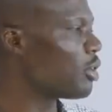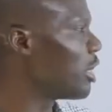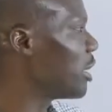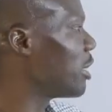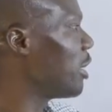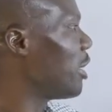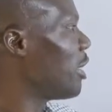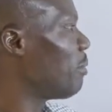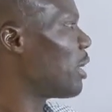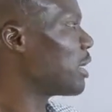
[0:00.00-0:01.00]
to get
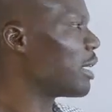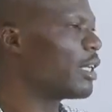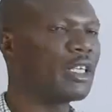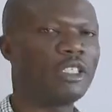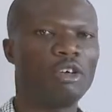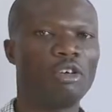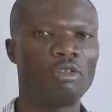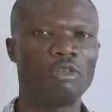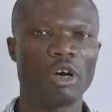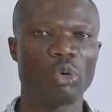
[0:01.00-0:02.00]
percentage
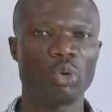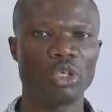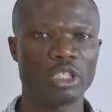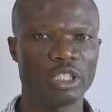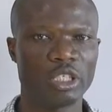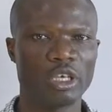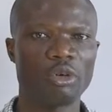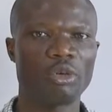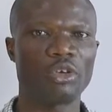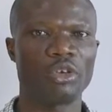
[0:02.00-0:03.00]
of a quantity
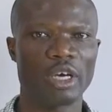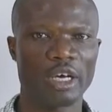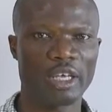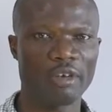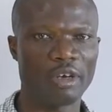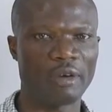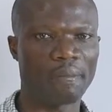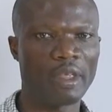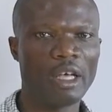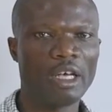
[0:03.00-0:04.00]
when you are given.
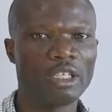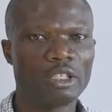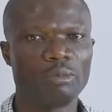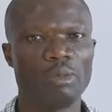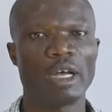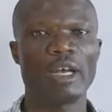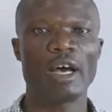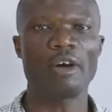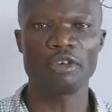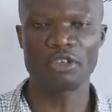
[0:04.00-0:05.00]
By
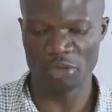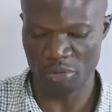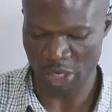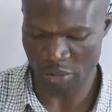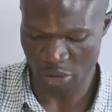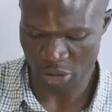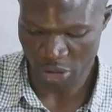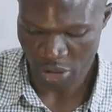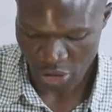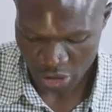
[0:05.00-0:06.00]
now, you should be
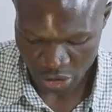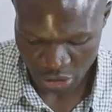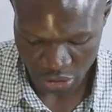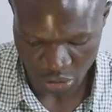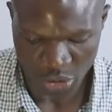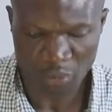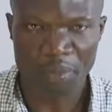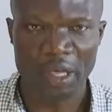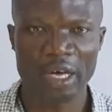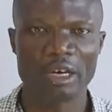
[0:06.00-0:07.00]
able to
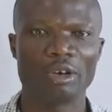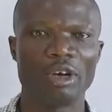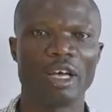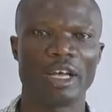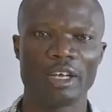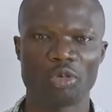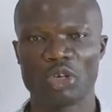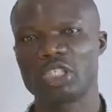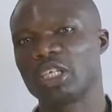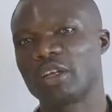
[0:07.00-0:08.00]
handle any
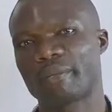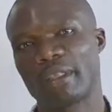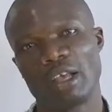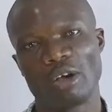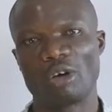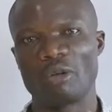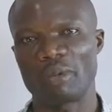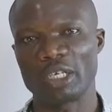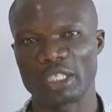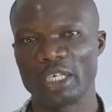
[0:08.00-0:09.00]
question on
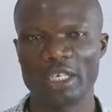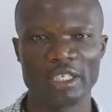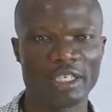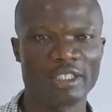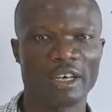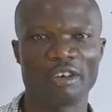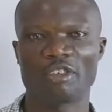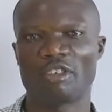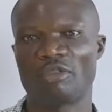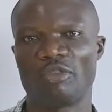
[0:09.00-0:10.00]
percentages and
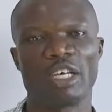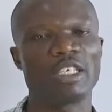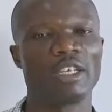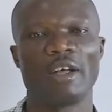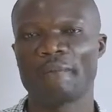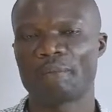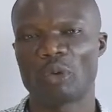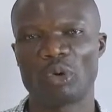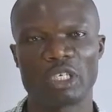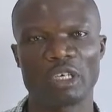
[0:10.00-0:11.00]
convert
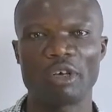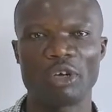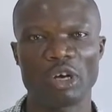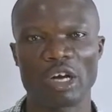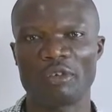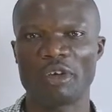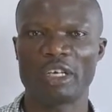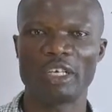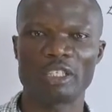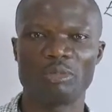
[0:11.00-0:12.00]
whatever you have, a
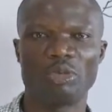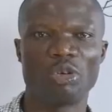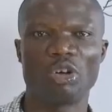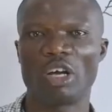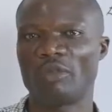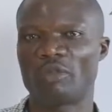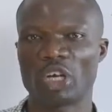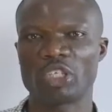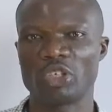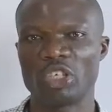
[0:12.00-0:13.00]
decimal, a
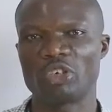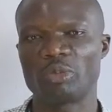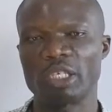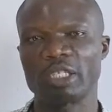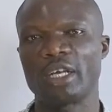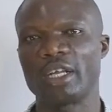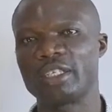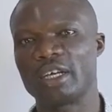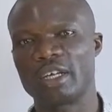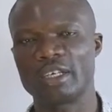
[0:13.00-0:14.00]
fraction, into
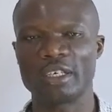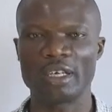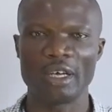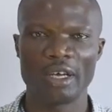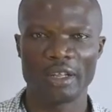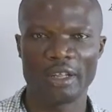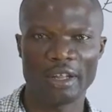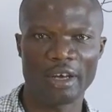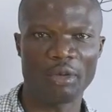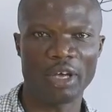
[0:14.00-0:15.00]
percentage, and the
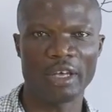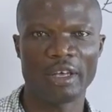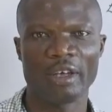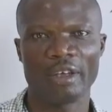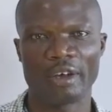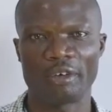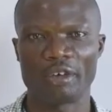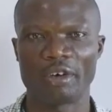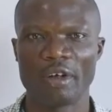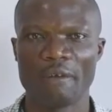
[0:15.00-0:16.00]
other way
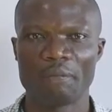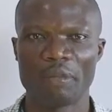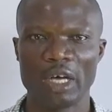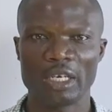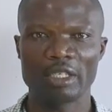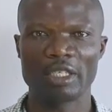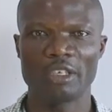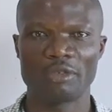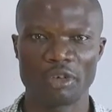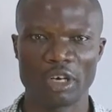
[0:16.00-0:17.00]
around. That is
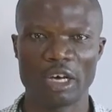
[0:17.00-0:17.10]
it for